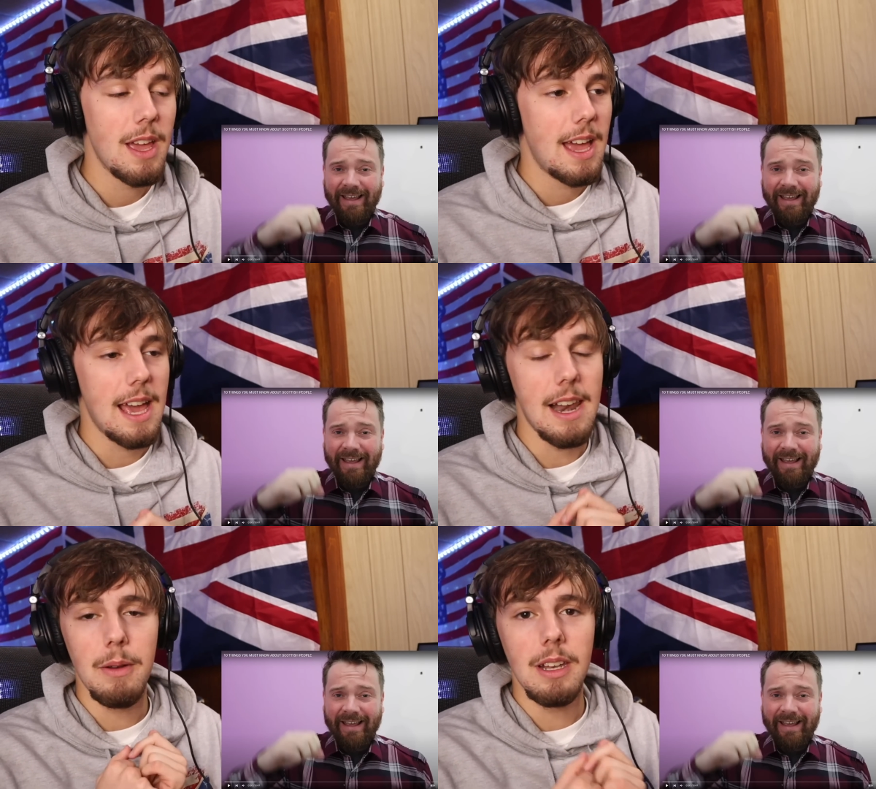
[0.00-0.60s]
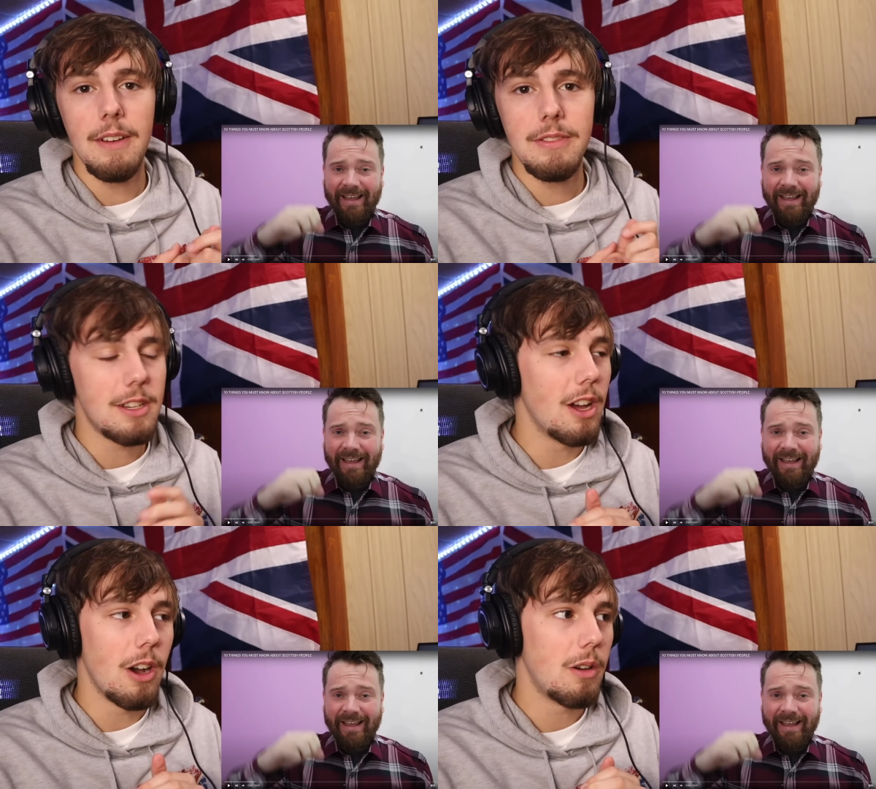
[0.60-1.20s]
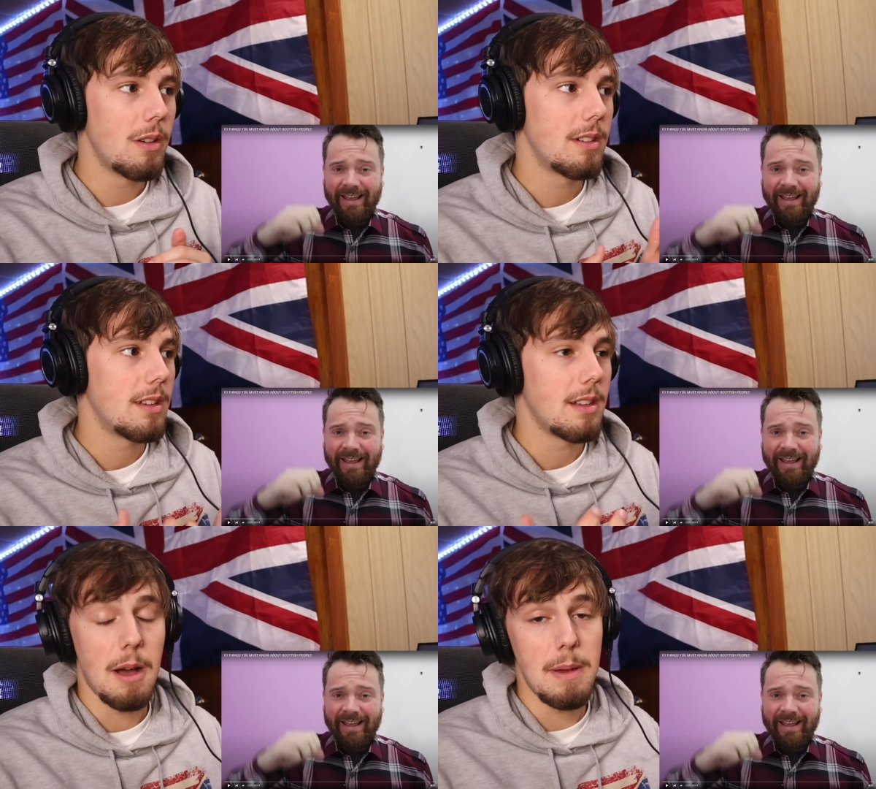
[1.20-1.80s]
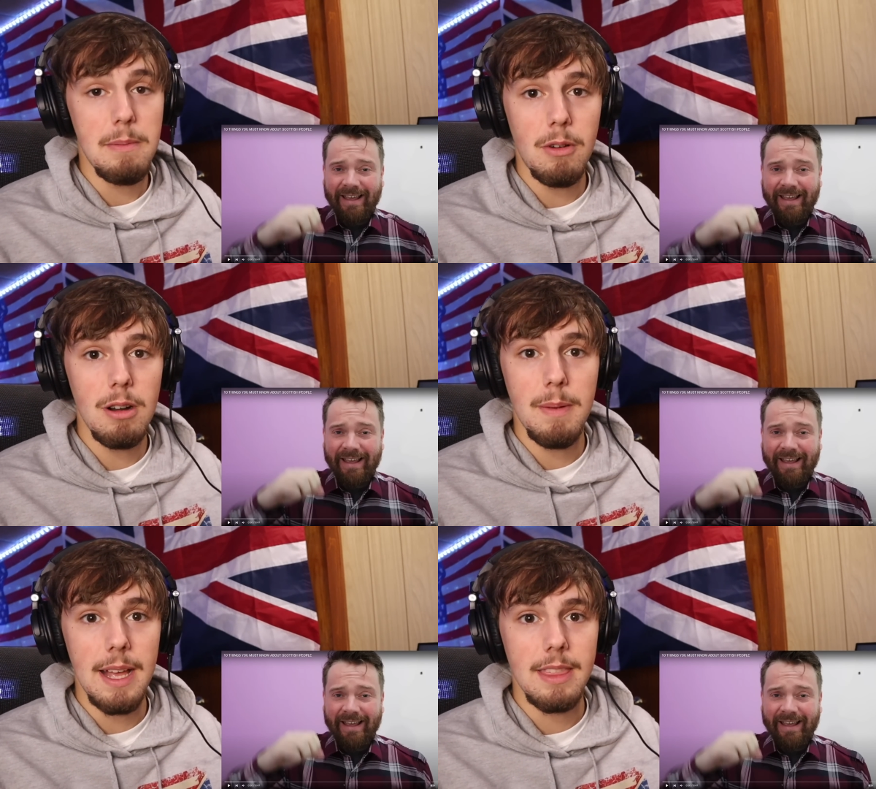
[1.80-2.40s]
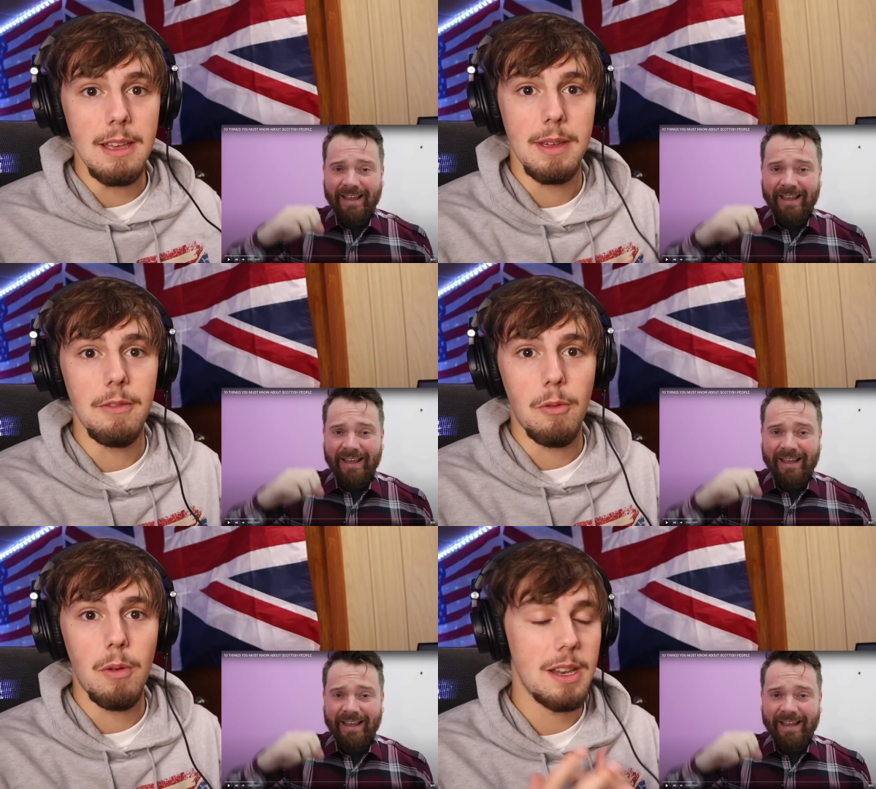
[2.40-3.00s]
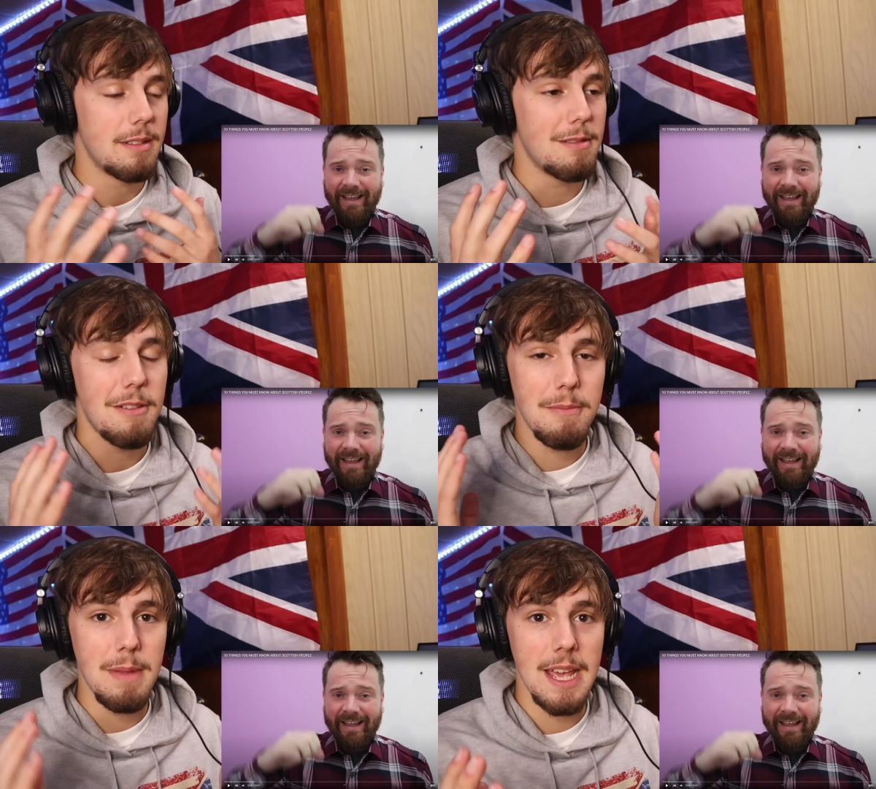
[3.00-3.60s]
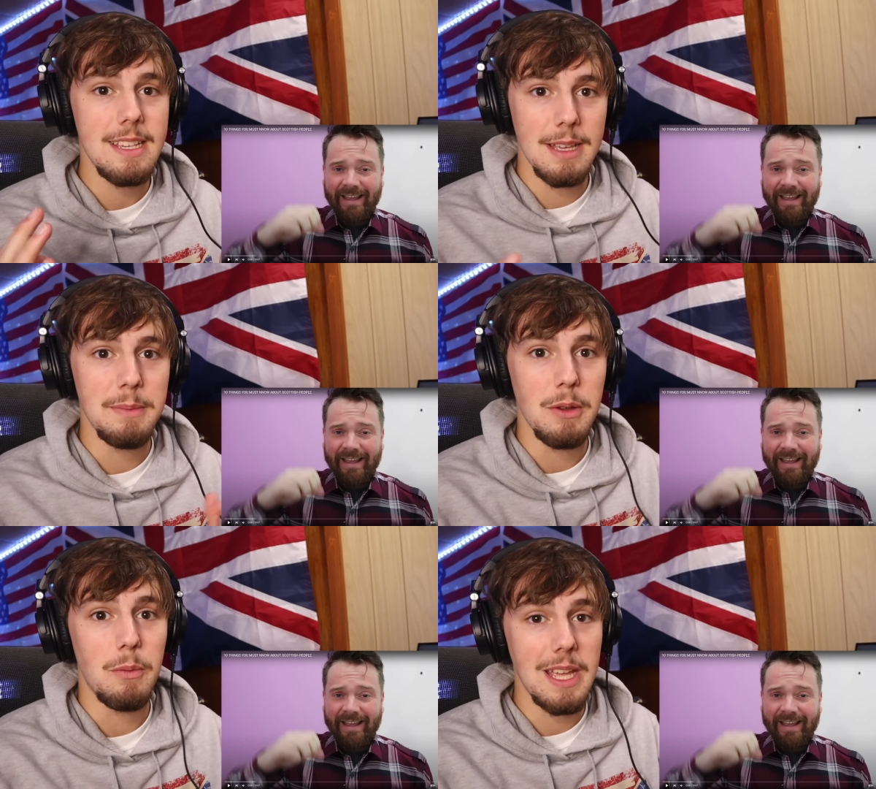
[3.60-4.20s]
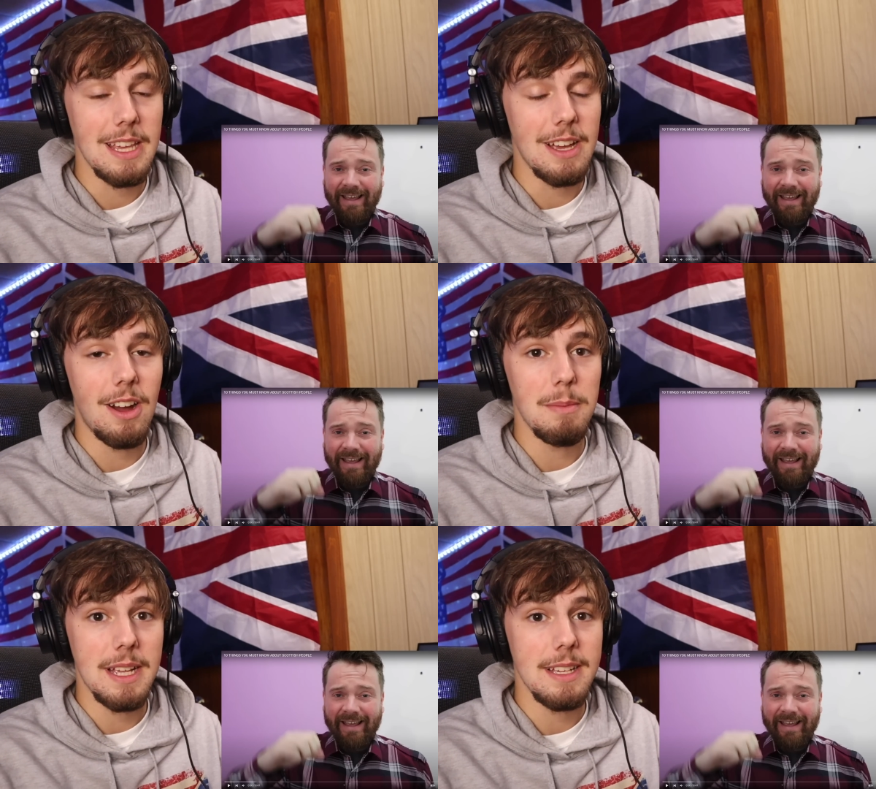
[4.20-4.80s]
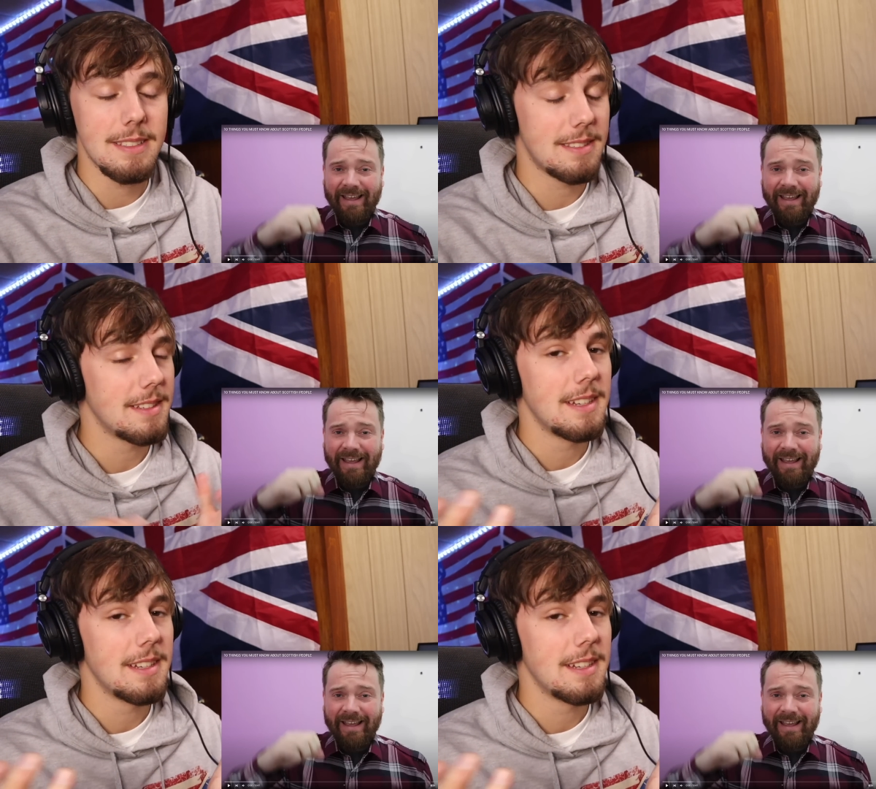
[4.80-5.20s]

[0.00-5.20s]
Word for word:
Speaker 1: and I would love to know a bit more about them and what makes them the way they are because